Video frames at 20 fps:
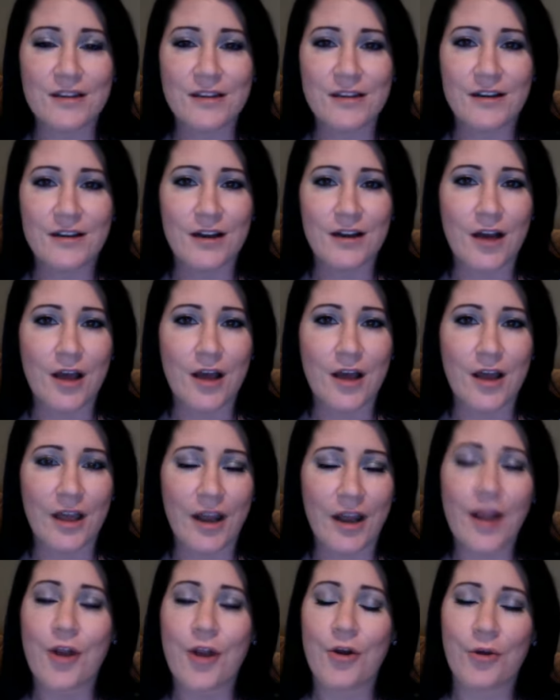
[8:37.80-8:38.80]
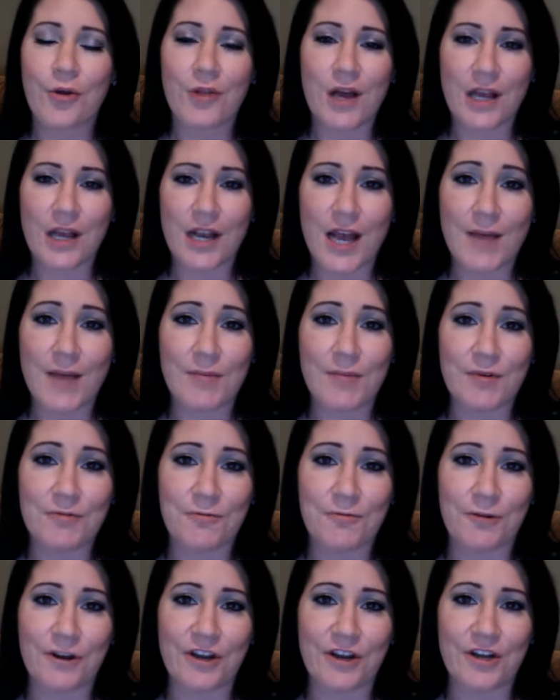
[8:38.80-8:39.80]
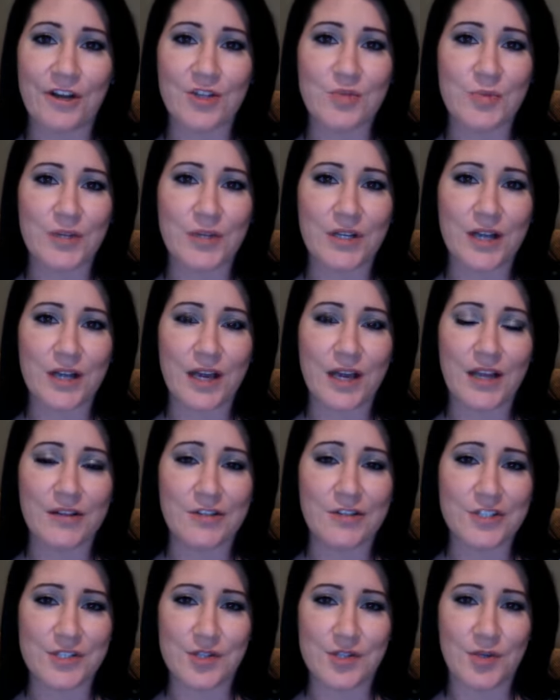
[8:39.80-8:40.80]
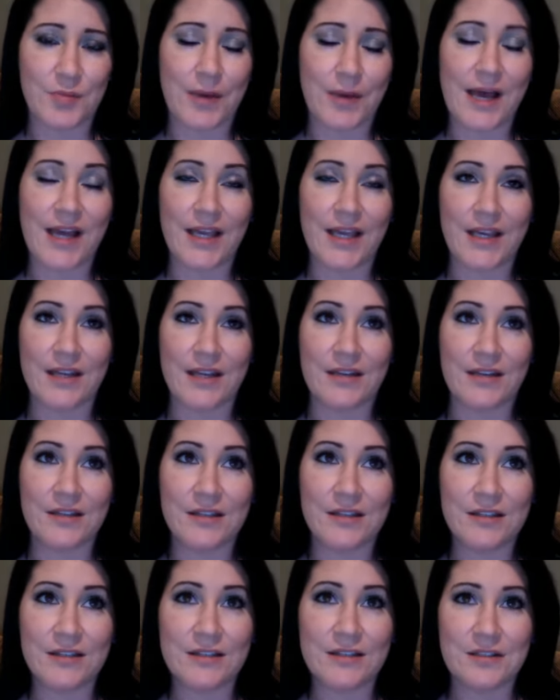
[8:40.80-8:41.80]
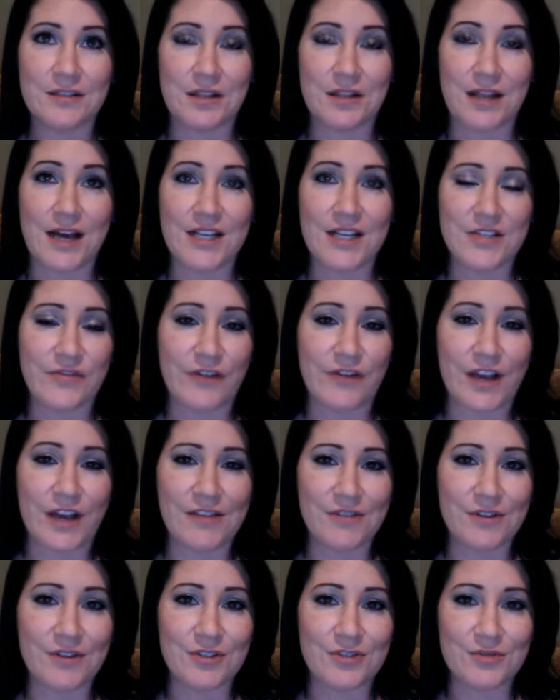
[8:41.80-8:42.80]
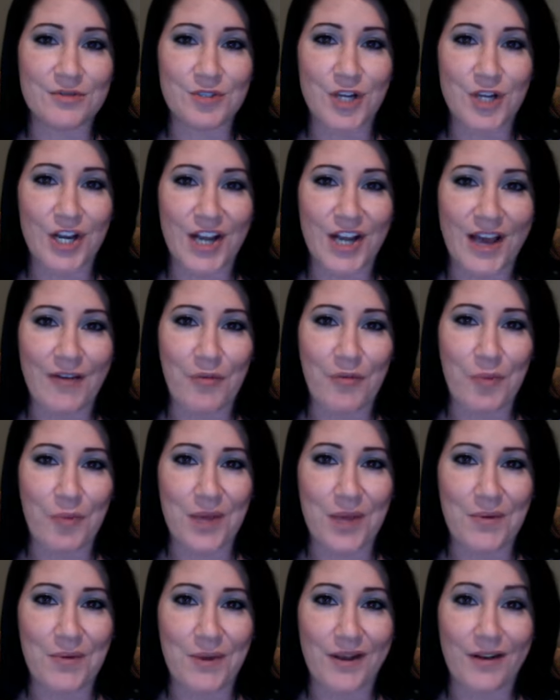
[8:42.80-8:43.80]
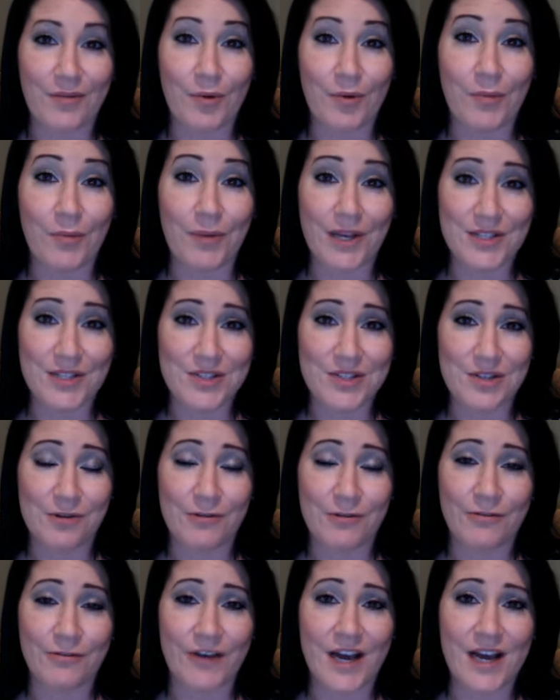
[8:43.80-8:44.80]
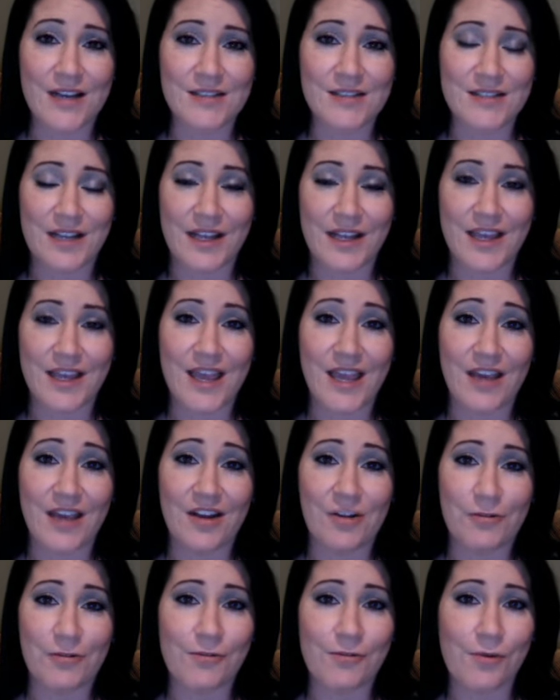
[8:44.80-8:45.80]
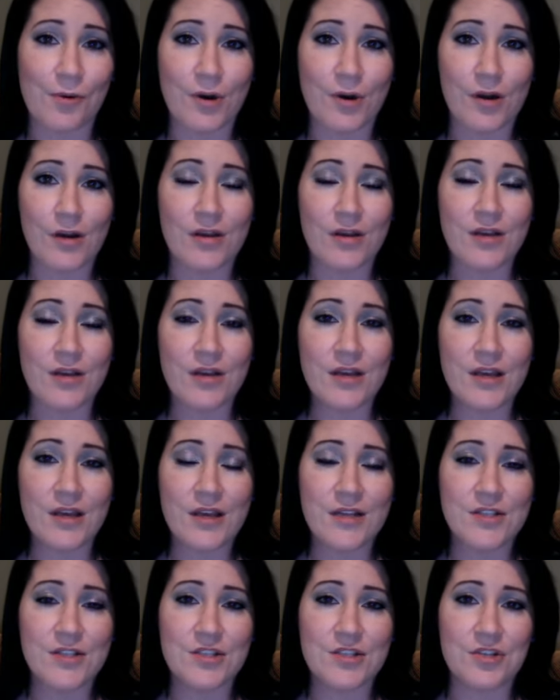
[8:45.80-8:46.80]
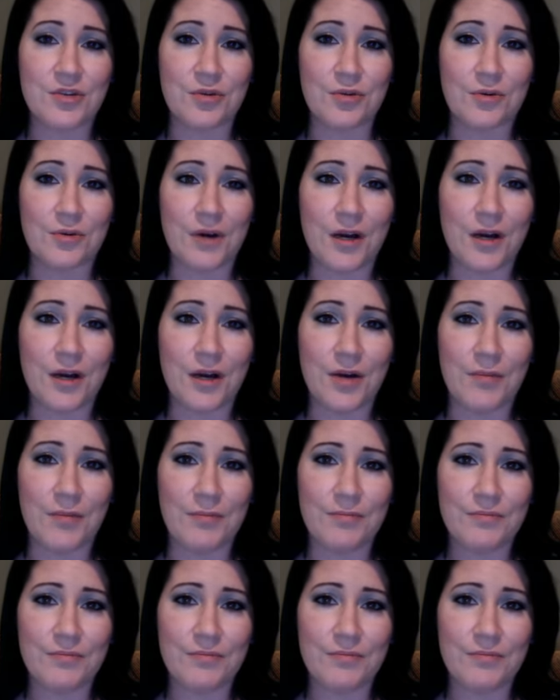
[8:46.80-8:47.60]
And I know a lot can happen in 4 years, but I just look back at the last 5 years of trying to have a baby, and it went by so fast, and I can't afford to